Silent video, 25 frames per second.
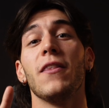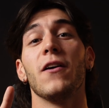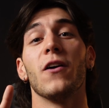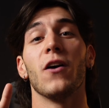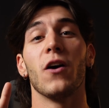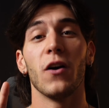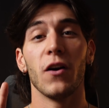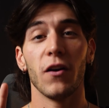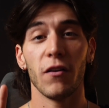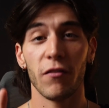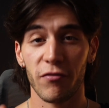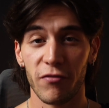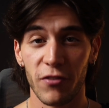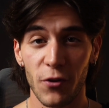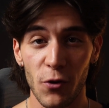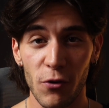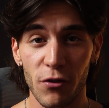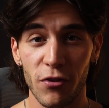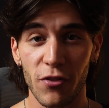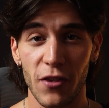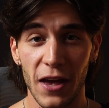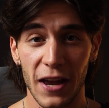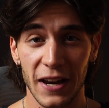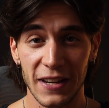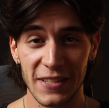there are a few
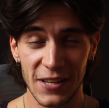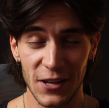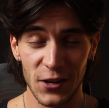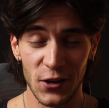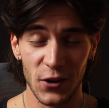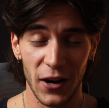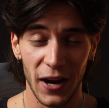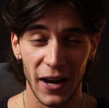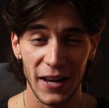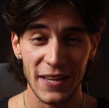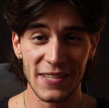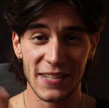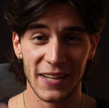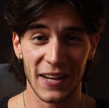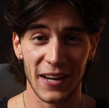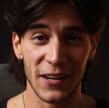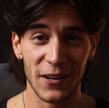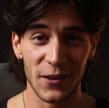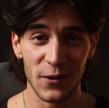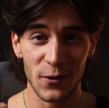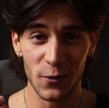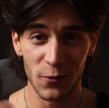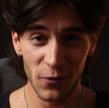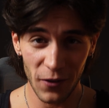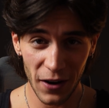things that you guys can
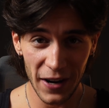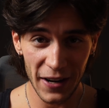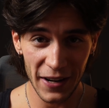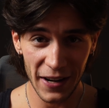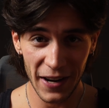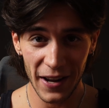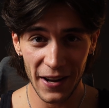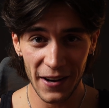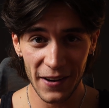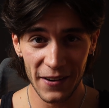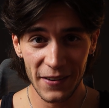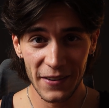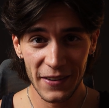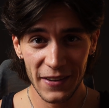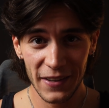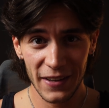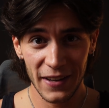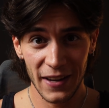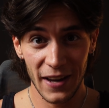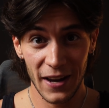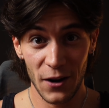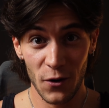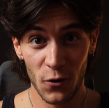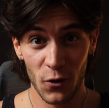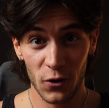do right now
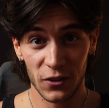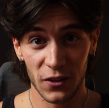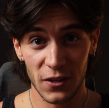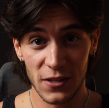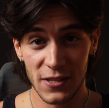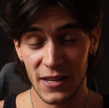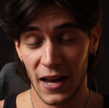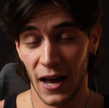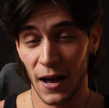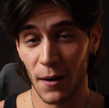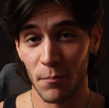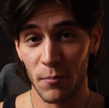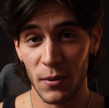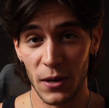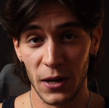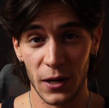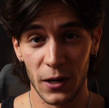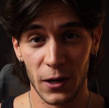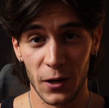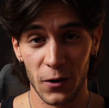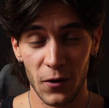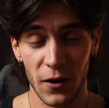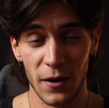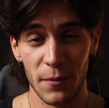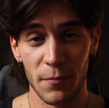in order to stop being
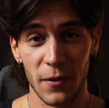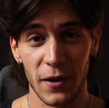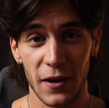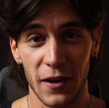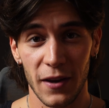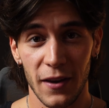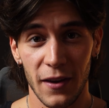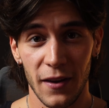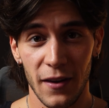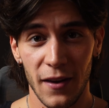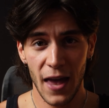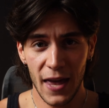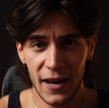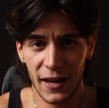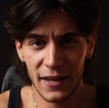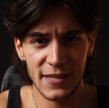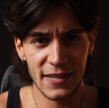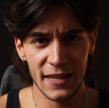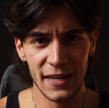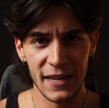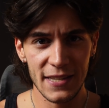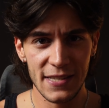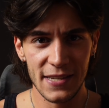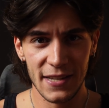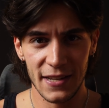creepy. And it's
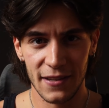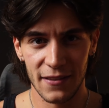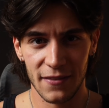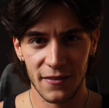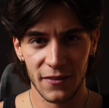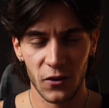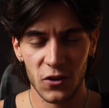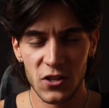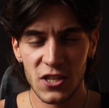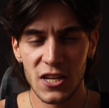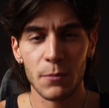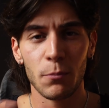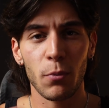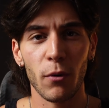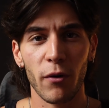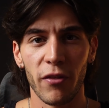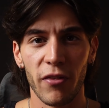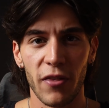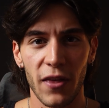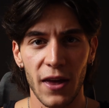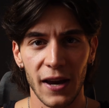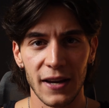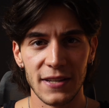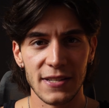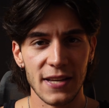easy. There's simple
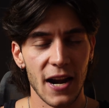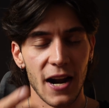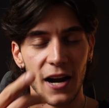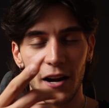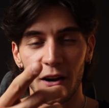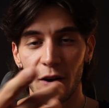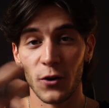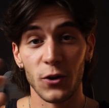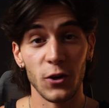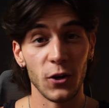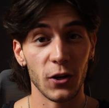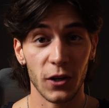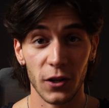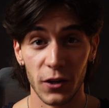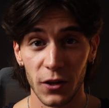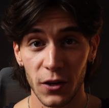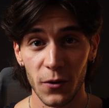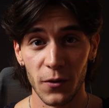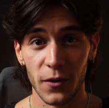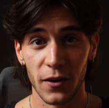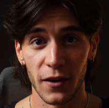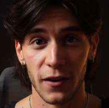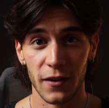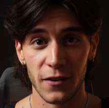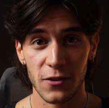things, and I know you can
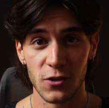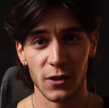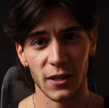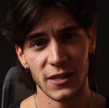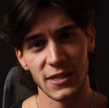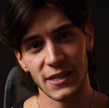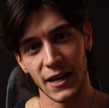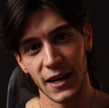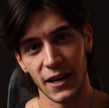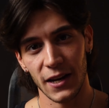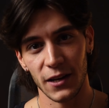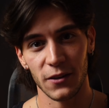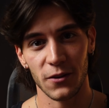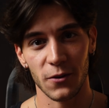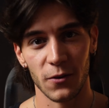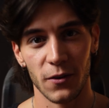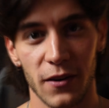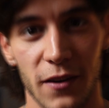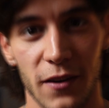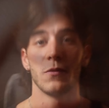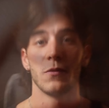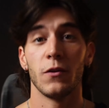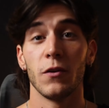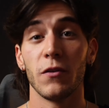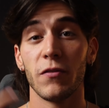do it. So let's get into
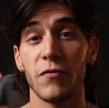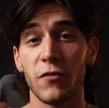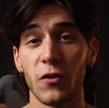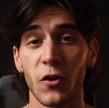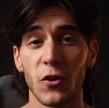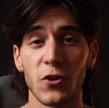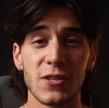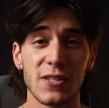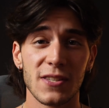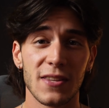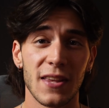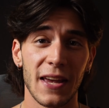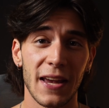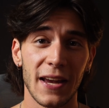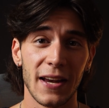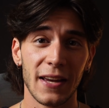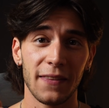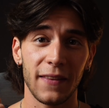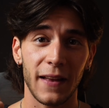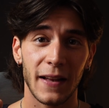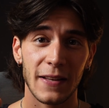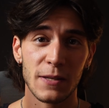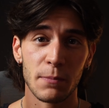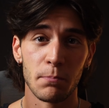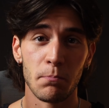The first thing
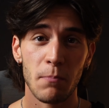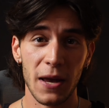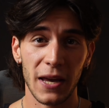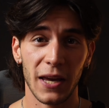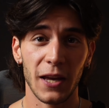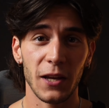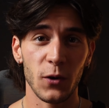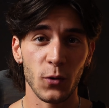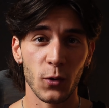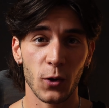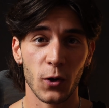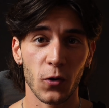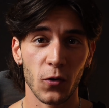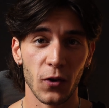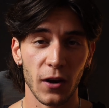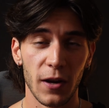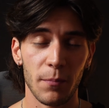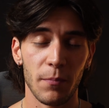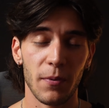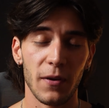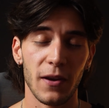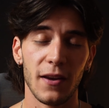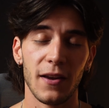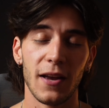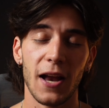that's making you
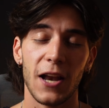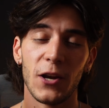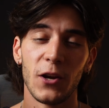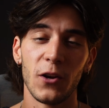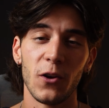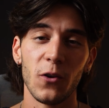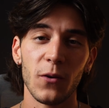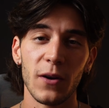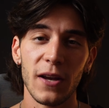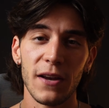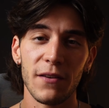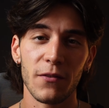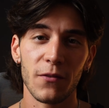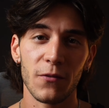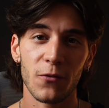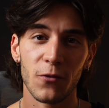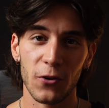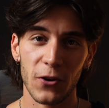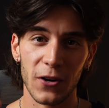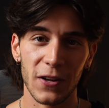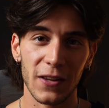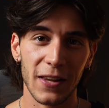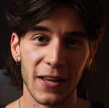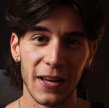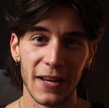creepy, and you don't even
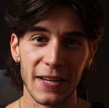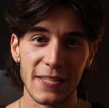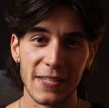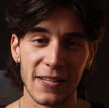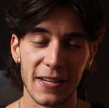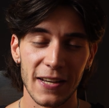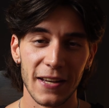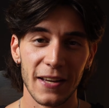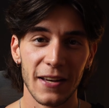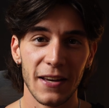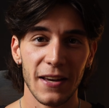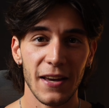realize it,